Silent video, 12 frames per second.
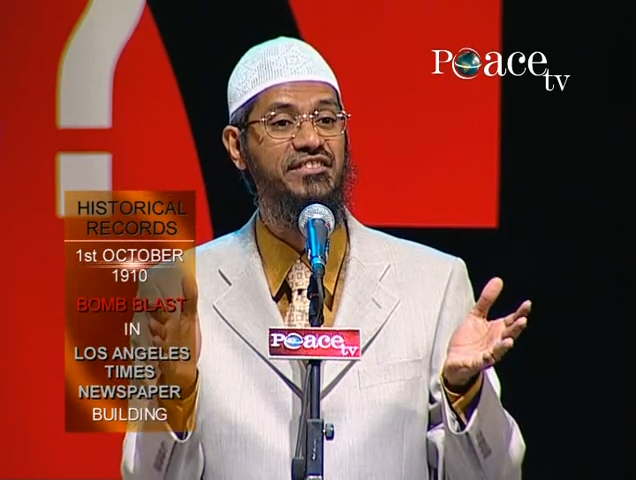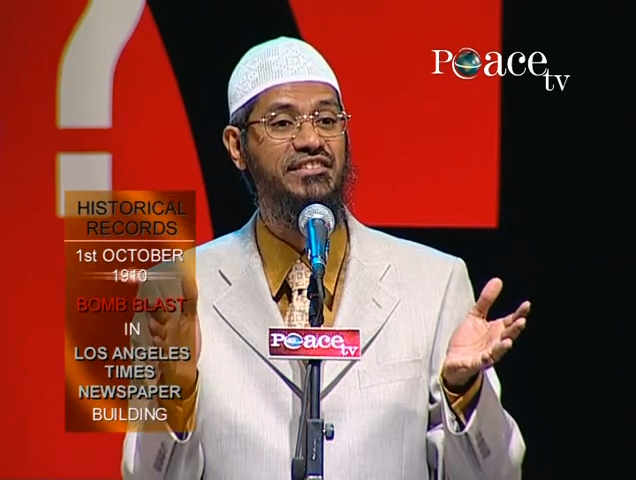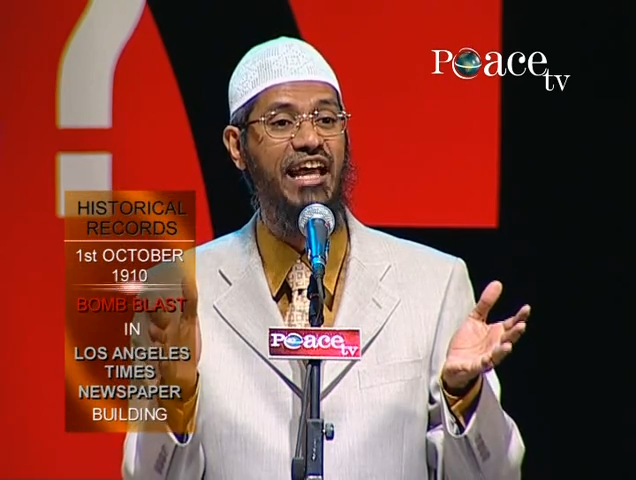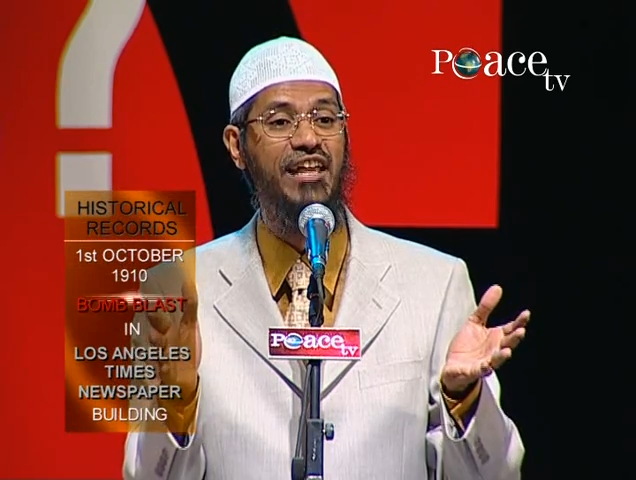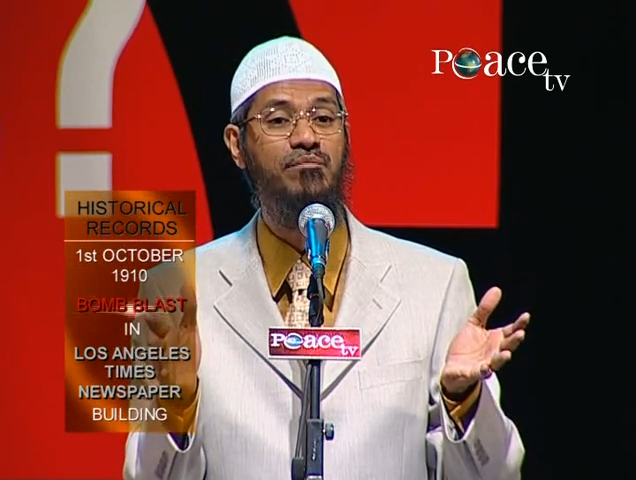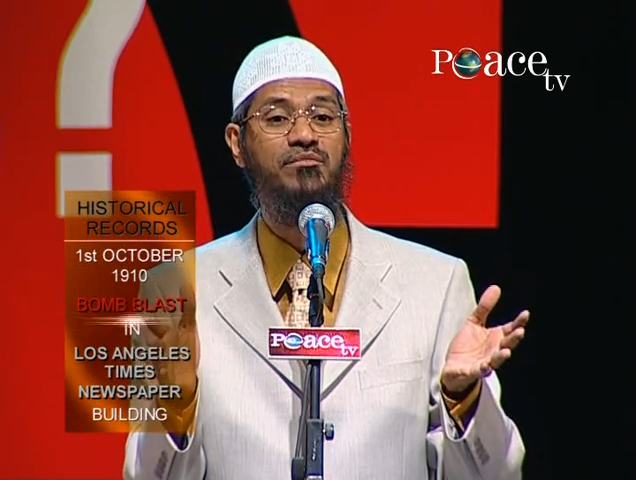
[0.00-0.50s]

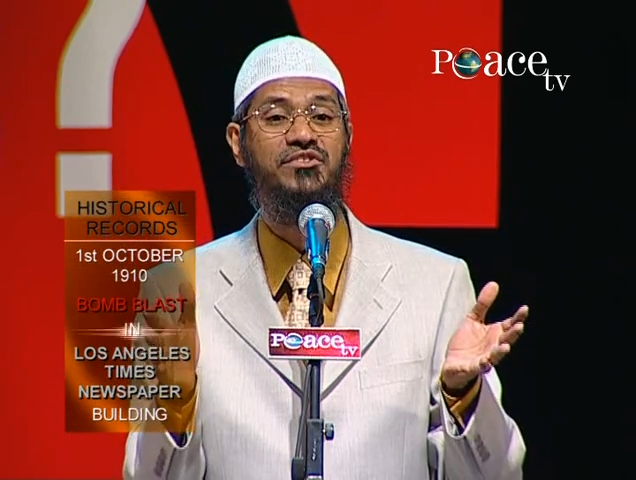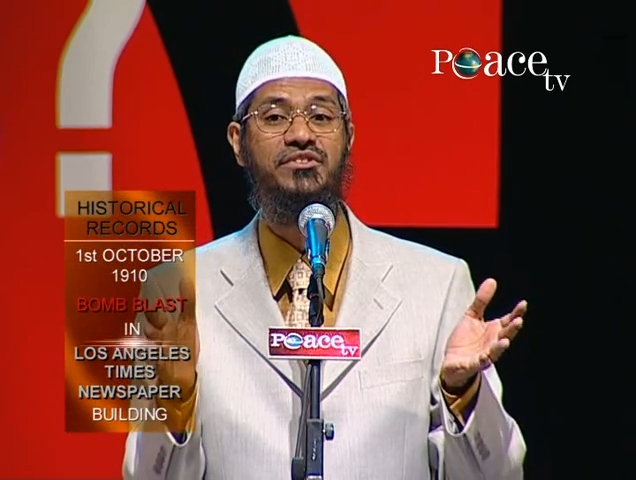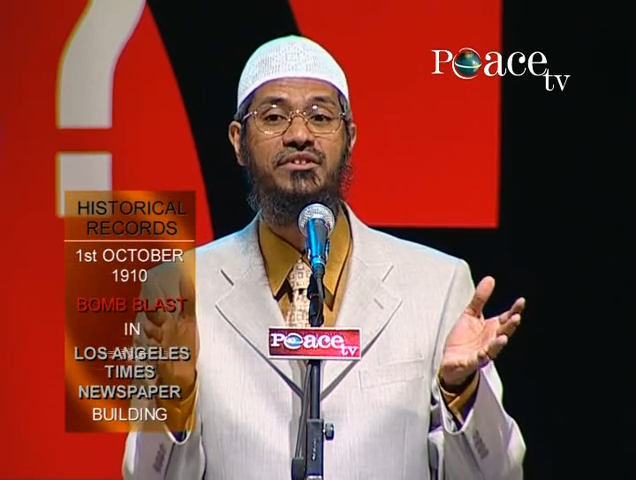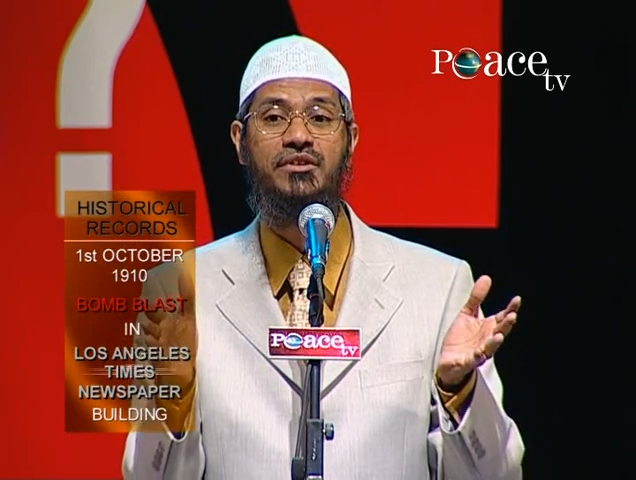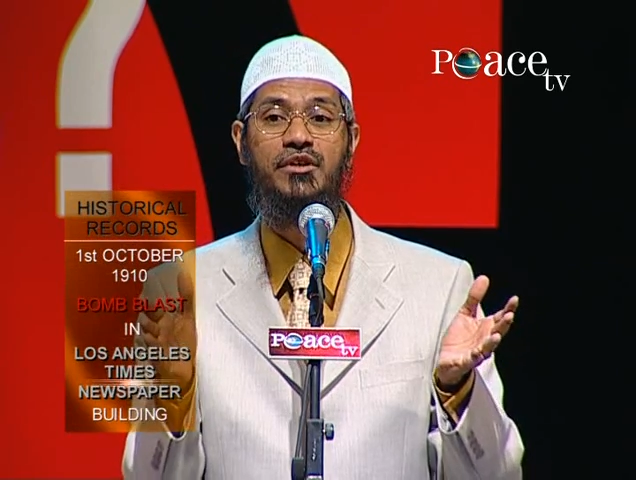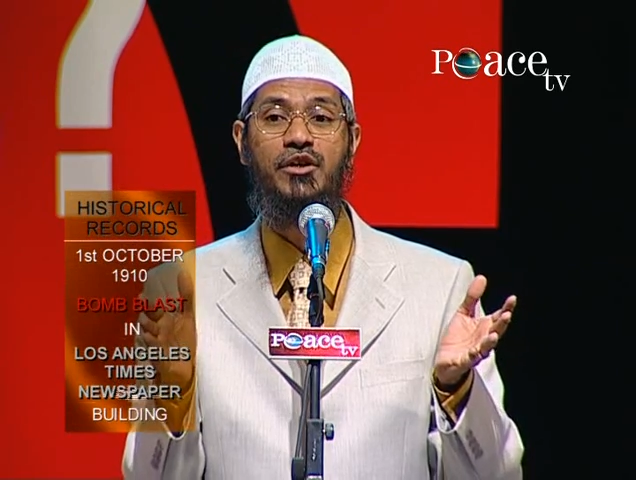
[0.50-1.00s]
Times
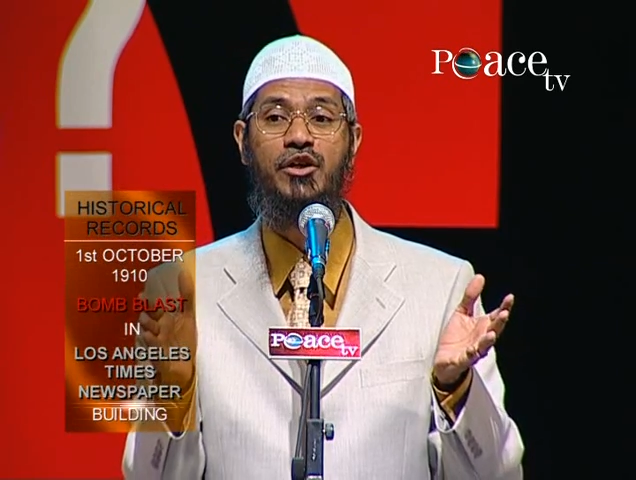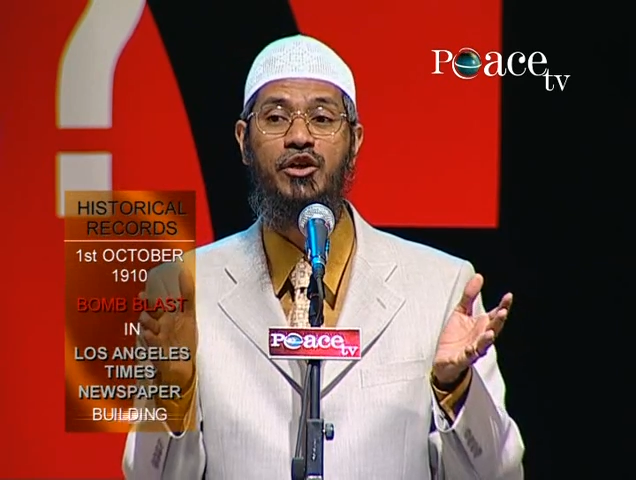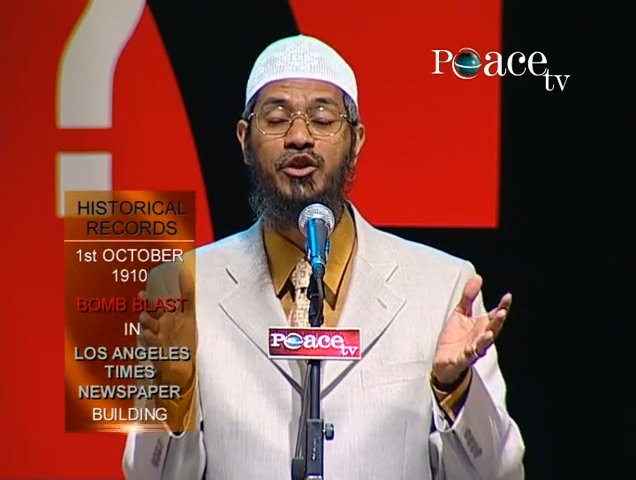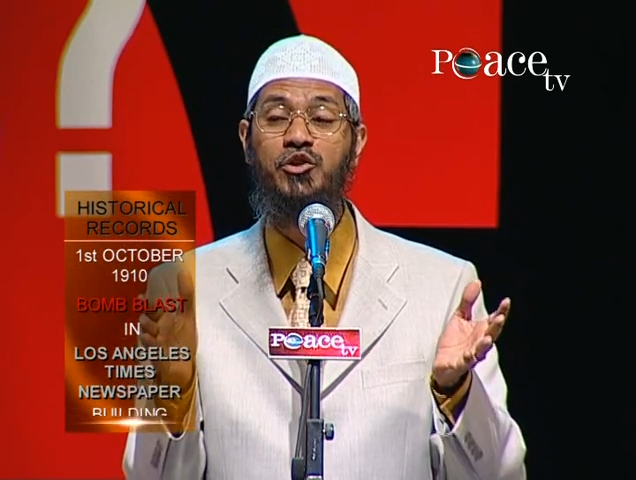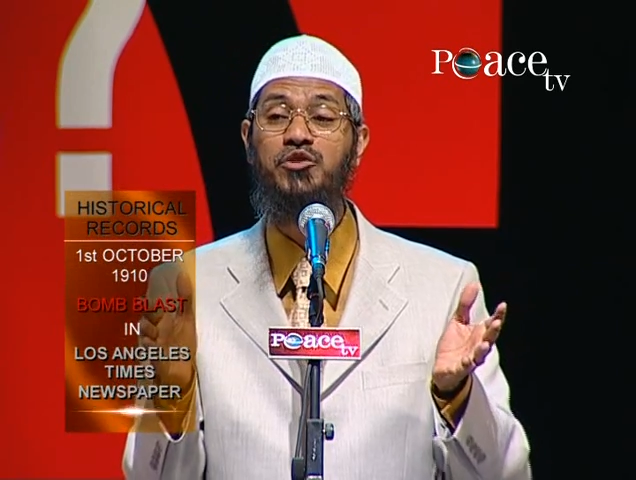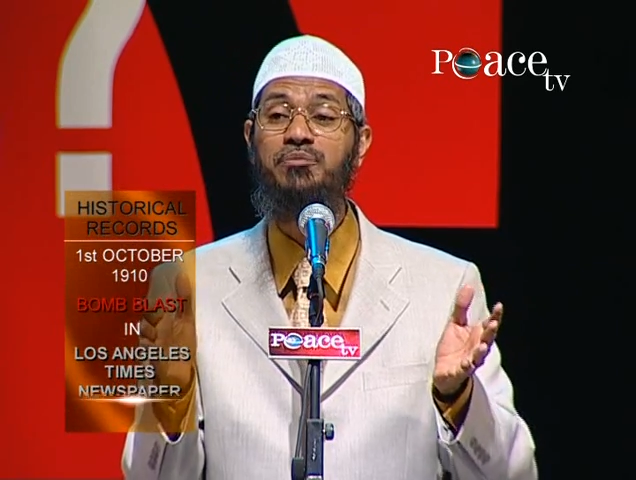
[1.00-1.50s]

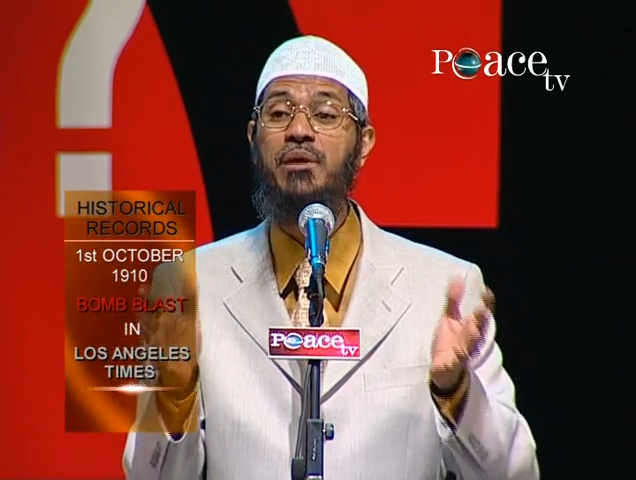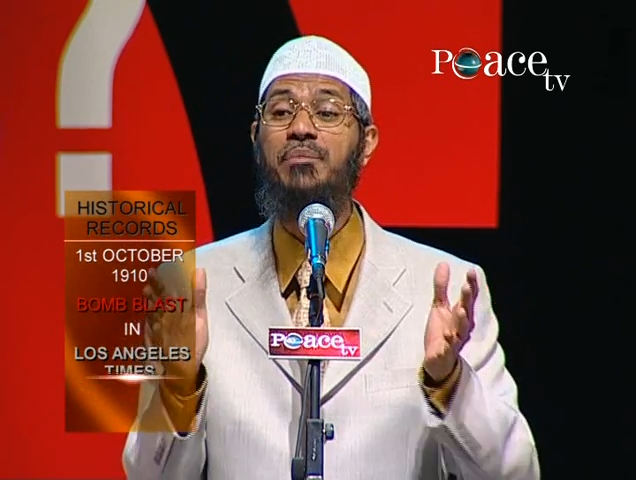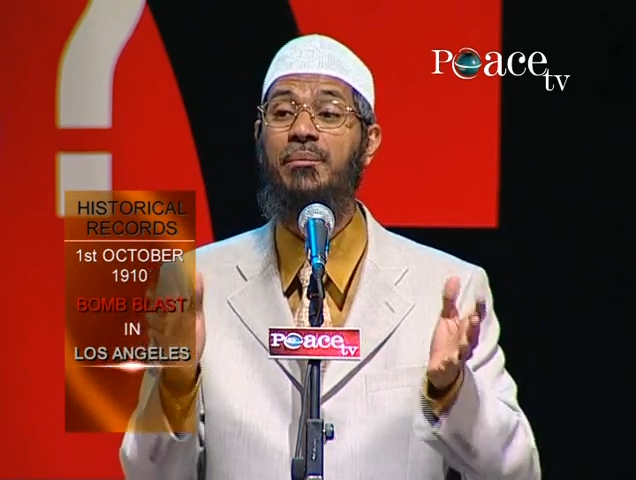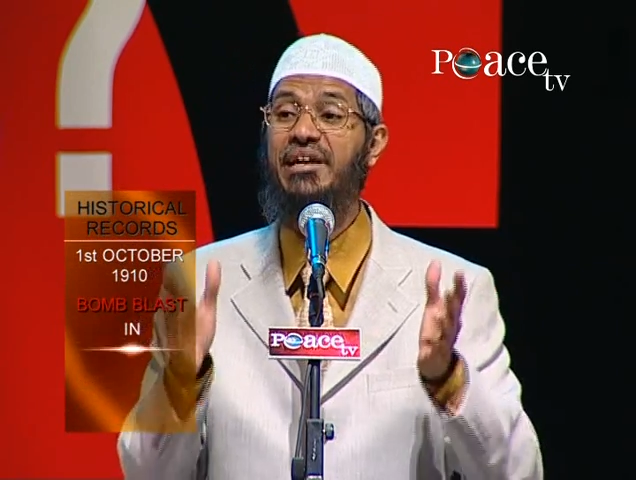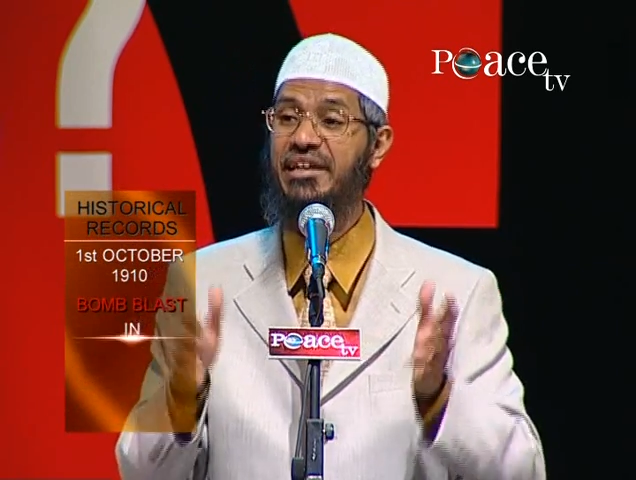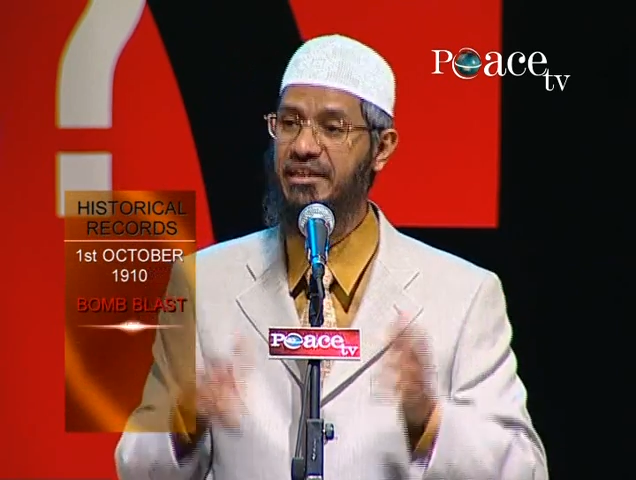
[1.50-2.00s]
newspaper
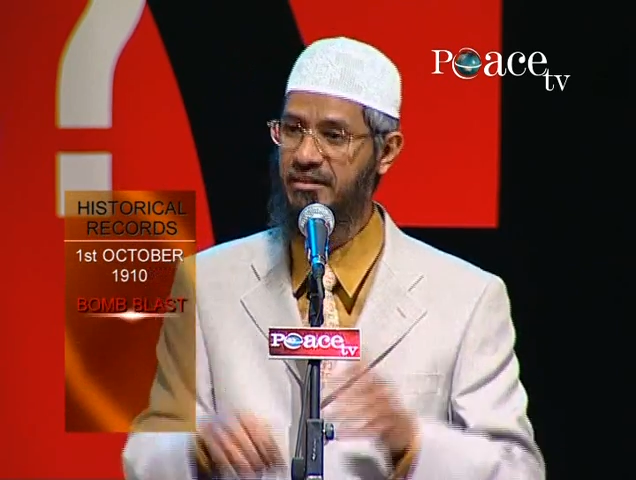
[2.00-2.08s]
building,